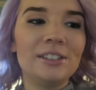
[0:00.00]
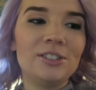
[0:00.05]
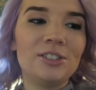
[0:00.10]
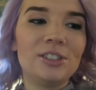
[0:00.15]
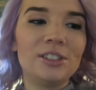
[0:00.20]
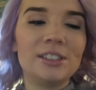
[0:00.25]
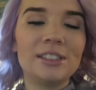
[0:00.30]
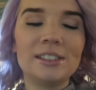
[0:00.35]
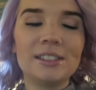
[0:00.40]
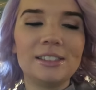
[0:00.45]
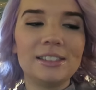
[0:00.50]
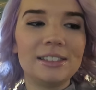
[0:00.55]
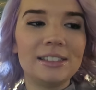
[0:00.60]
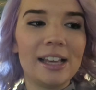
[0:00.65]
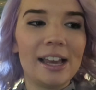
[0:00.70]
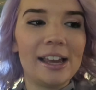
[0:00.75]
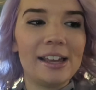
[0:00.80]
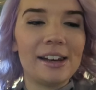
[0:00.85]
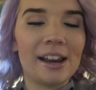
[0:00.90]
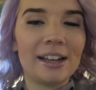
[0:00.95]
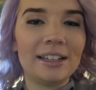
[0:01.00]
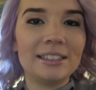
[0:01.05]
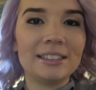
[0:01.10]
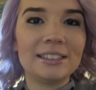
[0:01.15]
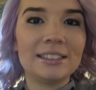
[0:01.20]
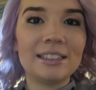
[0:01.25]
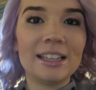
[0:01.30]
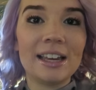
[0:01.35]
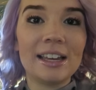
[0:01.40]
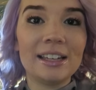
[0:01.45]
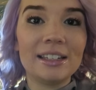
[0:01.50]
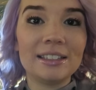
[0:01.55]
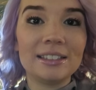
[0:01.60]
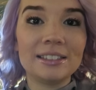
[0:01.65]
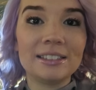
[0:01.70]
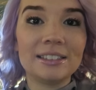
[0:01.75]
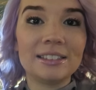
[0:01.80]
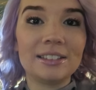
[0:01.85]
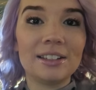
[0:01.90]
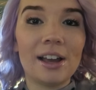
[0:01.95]
just say nice
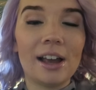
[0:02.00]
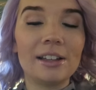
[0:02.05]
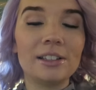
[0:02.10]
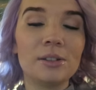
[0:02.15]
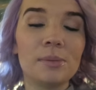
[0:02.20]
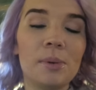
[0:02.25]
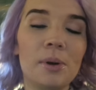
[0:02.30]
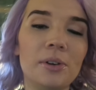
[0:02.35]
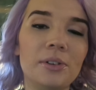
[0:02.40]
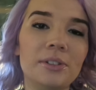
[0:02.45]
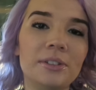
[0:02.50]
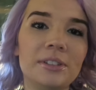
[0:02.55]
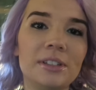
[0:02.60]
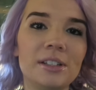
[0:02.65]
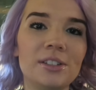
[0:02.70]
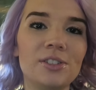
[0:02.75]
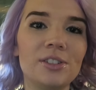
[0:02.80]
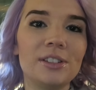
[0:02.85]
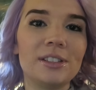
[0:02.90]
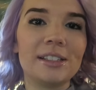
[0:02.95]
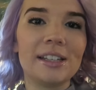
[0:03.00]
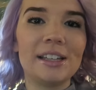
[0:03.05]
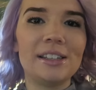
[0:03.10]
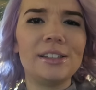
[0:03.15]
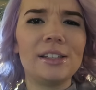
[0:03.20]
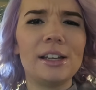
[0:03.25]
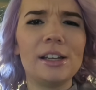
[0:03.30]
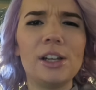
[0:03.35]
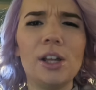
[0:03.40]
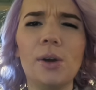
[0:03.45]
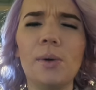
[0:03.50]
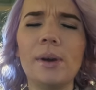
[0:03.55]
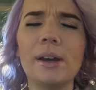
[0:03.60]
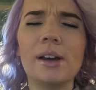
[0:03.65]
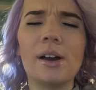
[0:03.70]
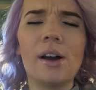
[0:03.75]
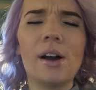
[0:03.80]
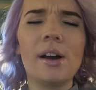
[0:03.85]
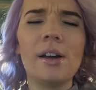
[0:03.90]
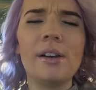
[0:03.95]
things as opposed to just
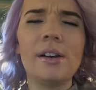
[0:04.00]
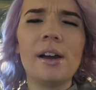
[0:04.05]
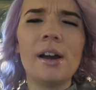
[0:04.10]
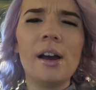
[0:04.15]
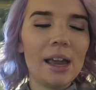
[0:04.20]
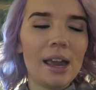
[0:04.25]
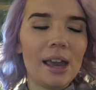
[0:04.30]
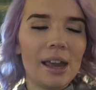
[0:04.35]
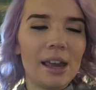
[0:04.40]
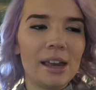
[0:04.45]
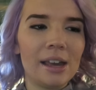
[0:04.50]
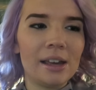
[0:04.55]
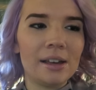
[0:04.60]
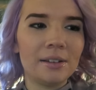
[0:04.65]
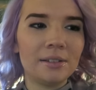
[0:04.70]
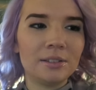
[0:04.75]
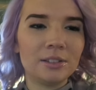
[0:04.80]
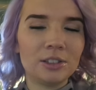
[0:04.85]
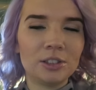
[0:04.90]
continuing on a